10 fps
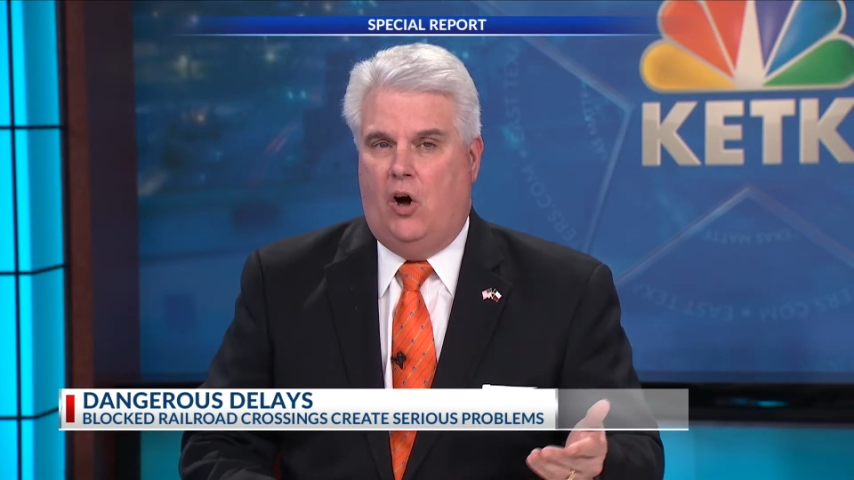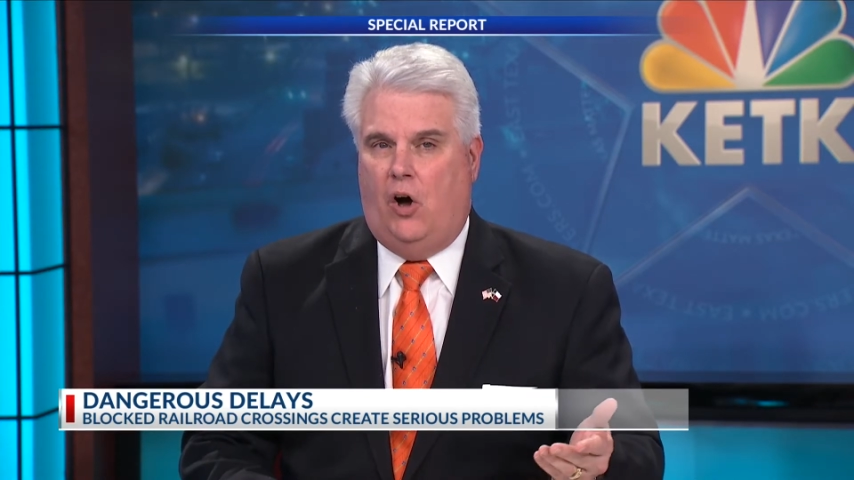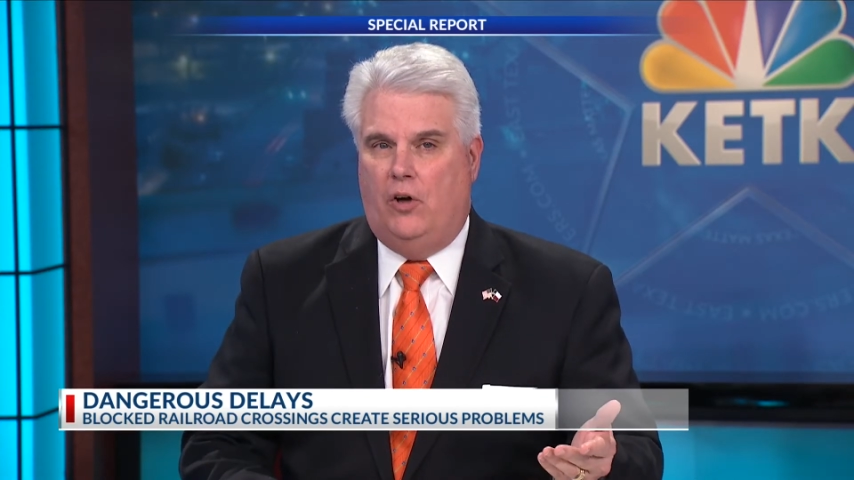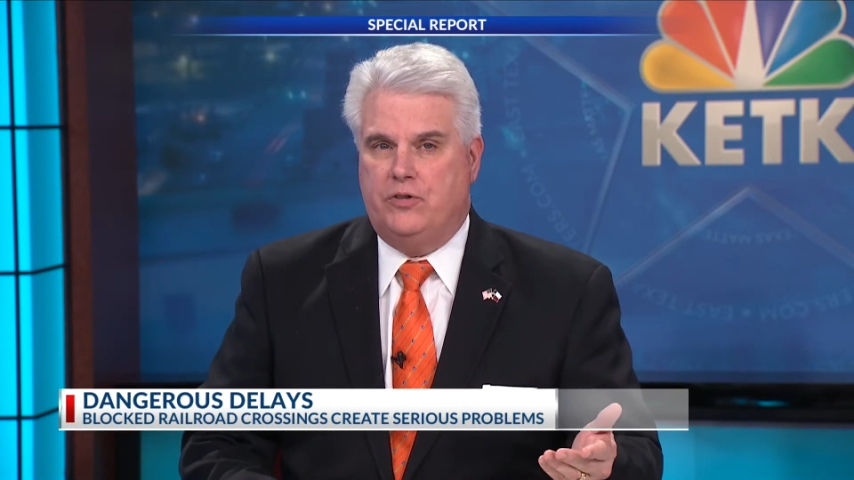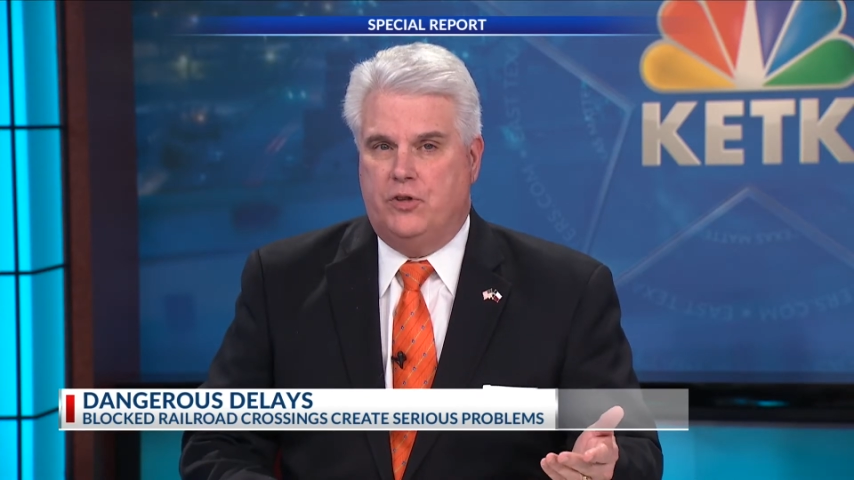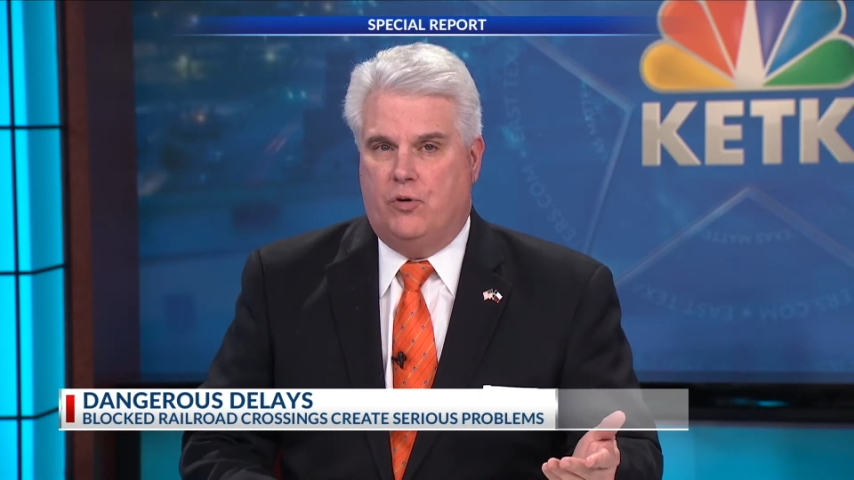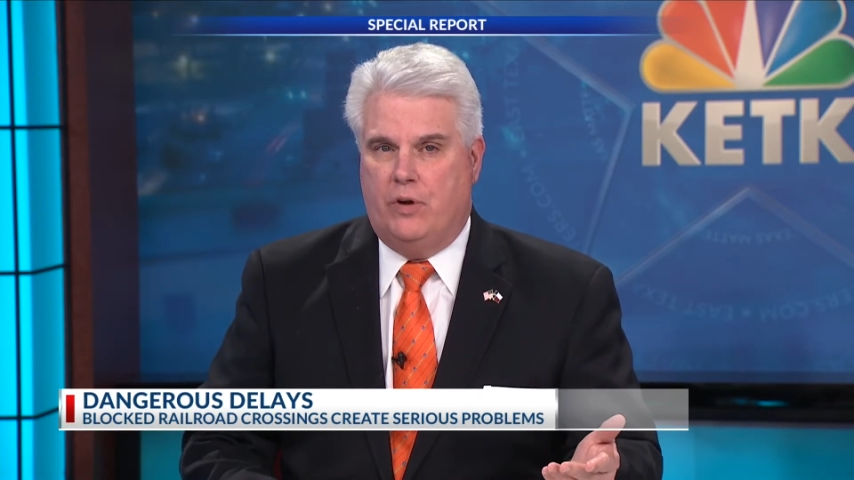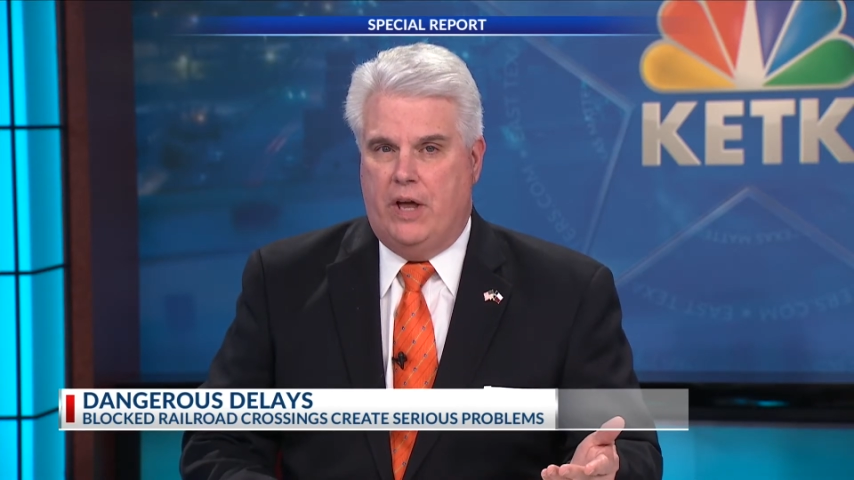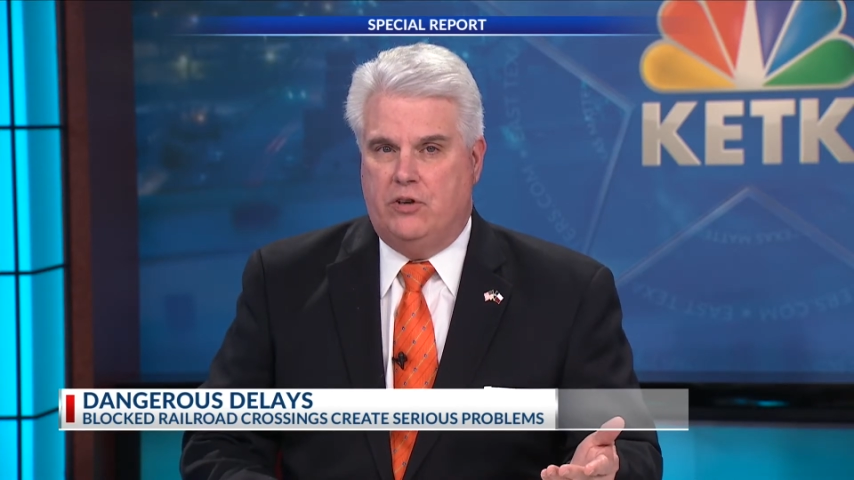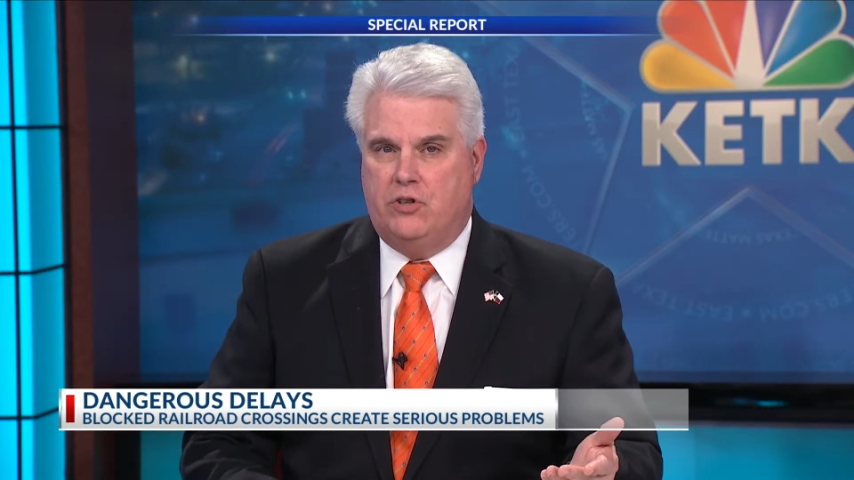also
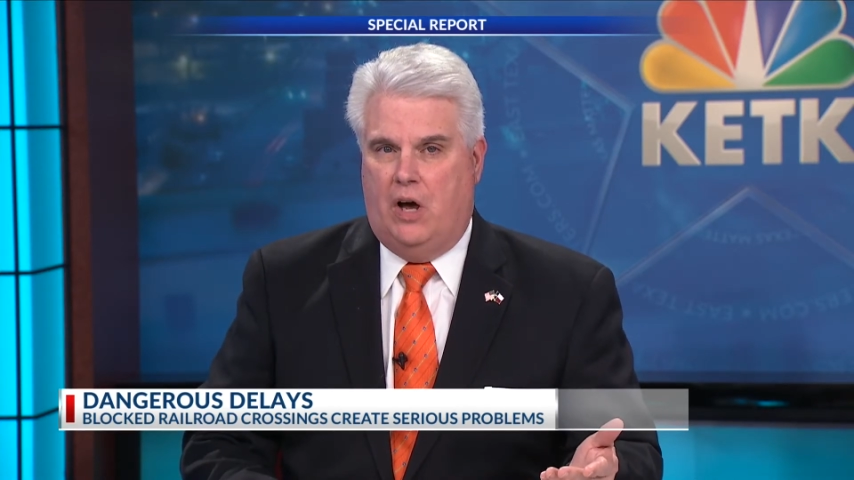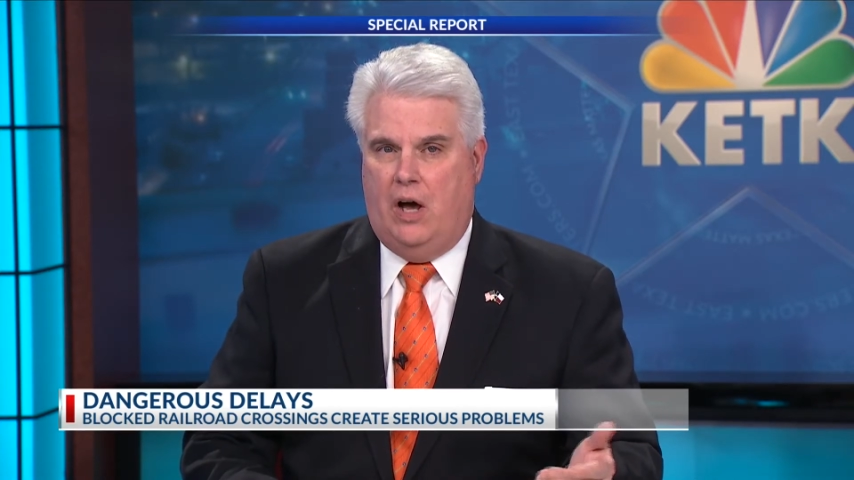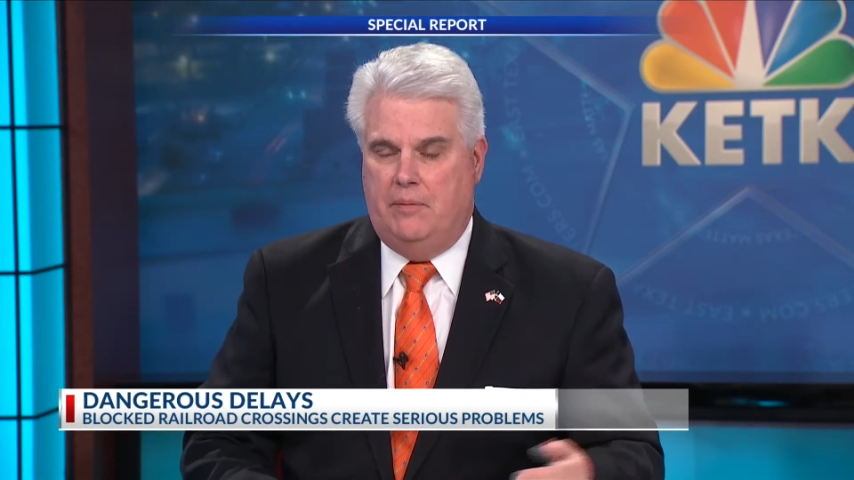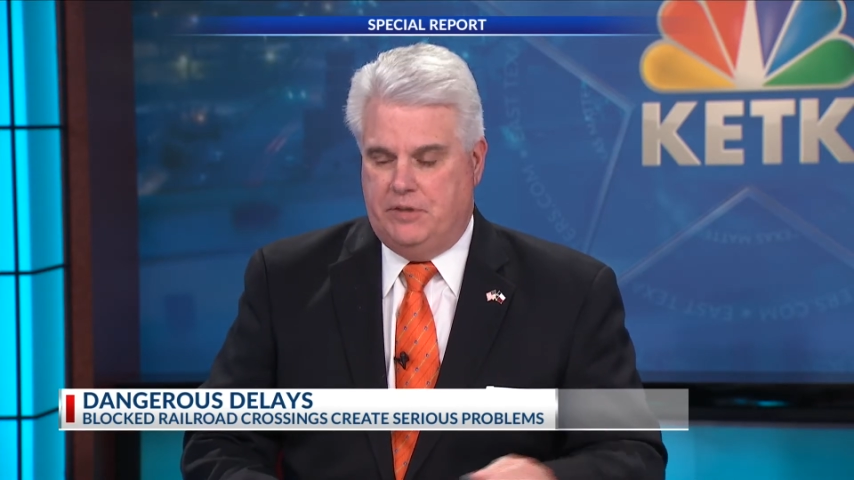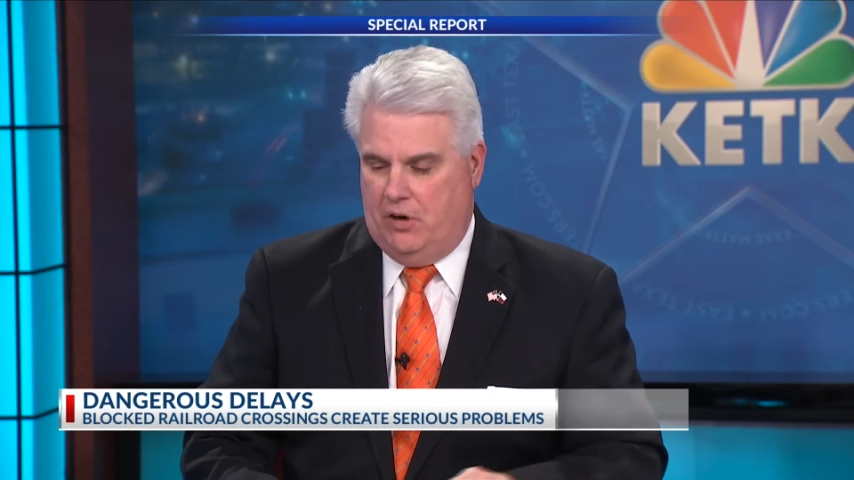create jobs,